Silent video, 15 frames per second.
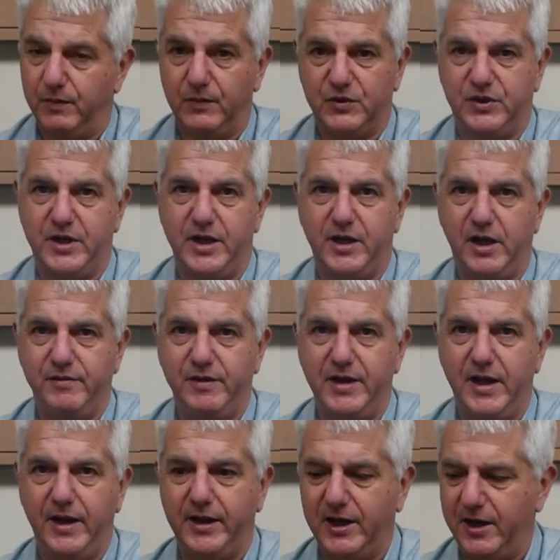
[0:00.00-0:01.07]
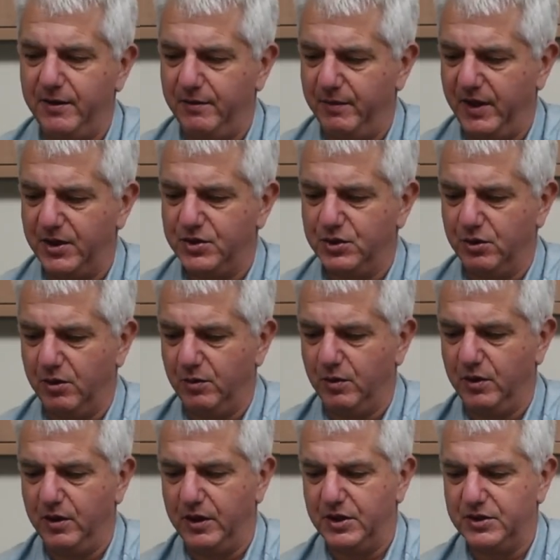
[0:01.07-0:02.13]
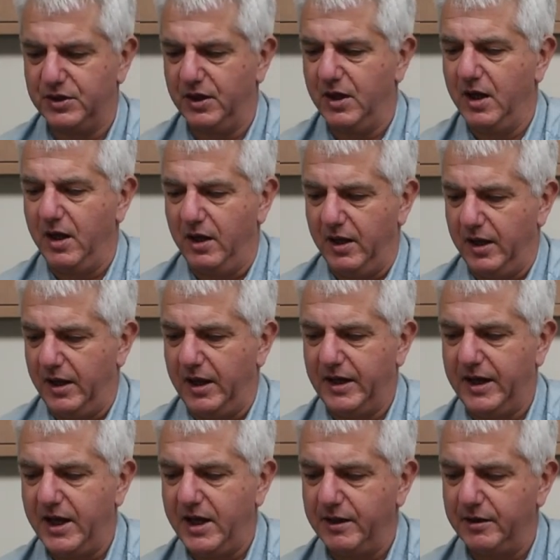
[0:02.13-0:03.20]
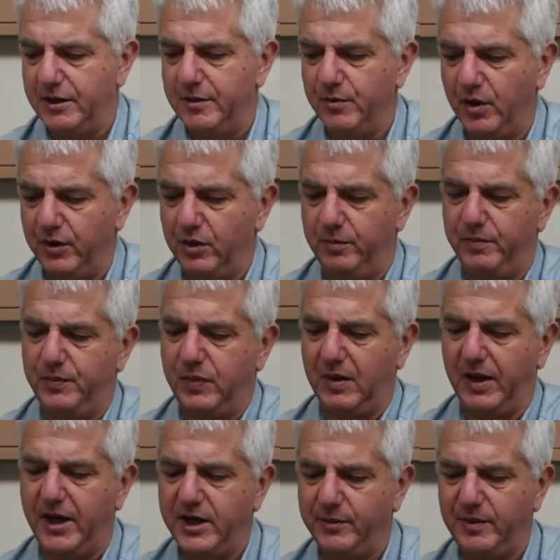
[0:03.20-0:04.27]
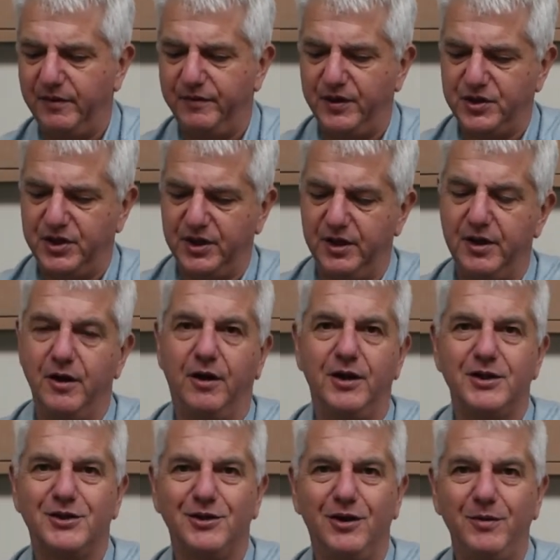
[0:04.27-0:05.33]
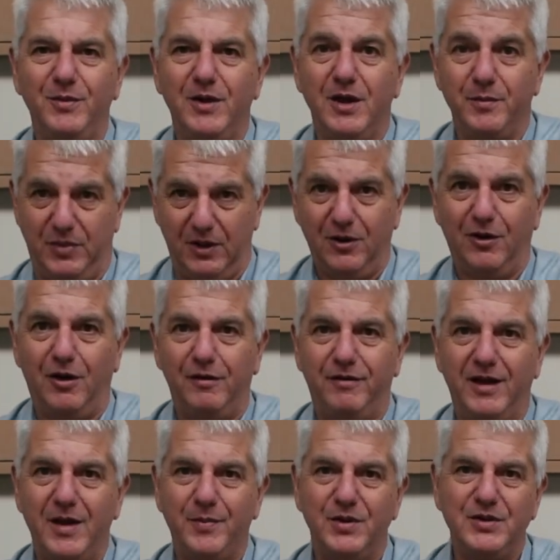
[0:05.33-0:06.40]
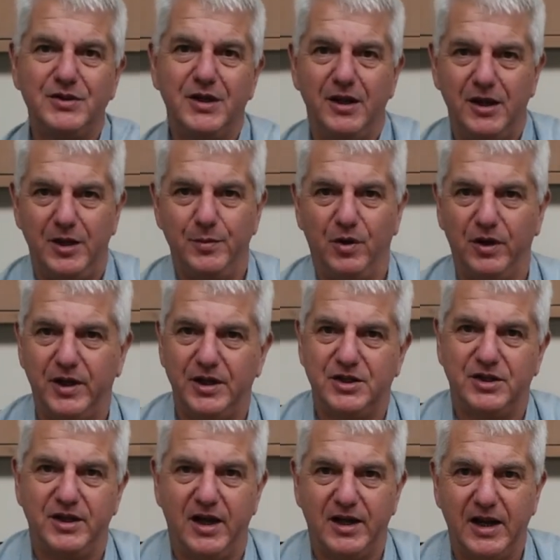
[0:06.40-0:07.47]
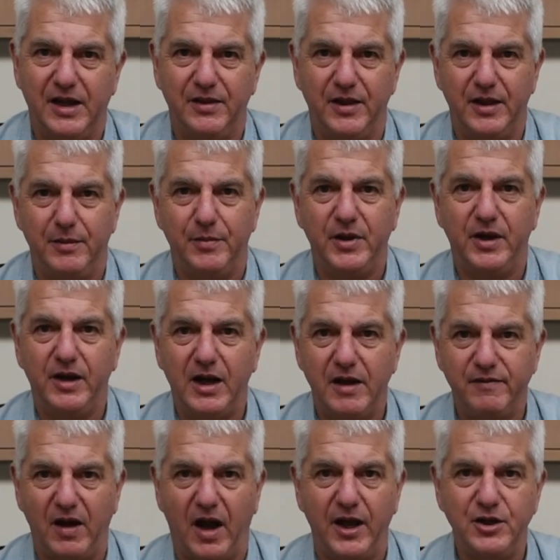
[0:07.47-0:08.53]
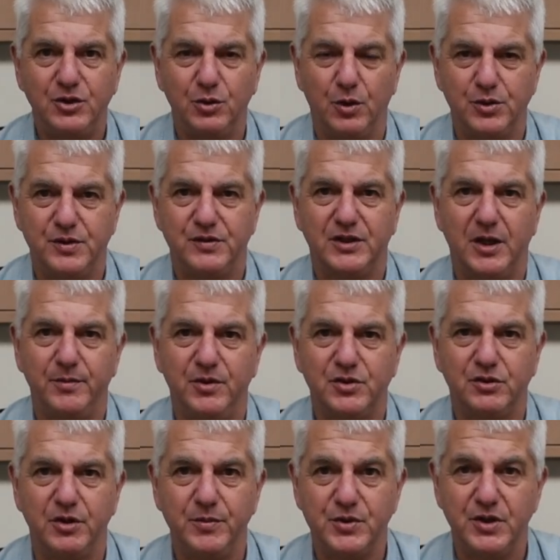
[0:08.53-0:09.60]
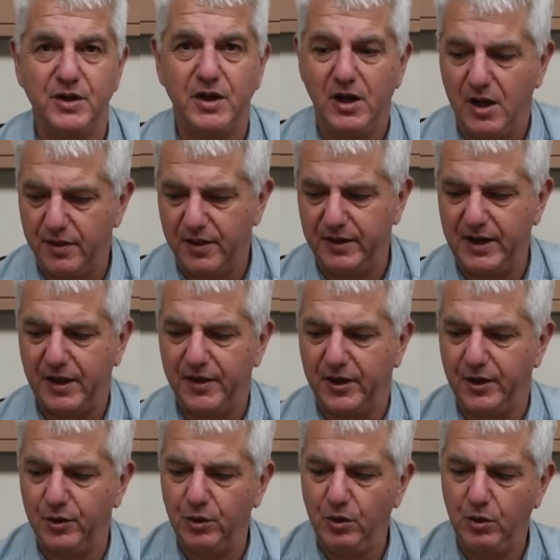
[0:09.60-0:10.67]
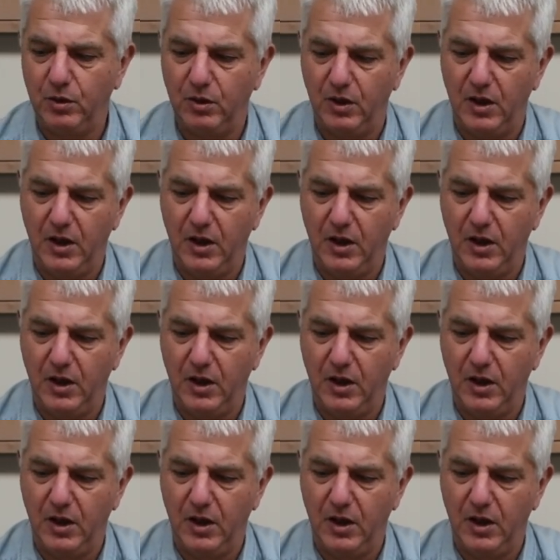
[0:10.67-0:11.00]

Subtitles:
Check it every now and again, make sure it works. Again, you might not plan to be fishing at night time, but life happens, you might get stuck out there. Better to have a torch of some description than nothing at all.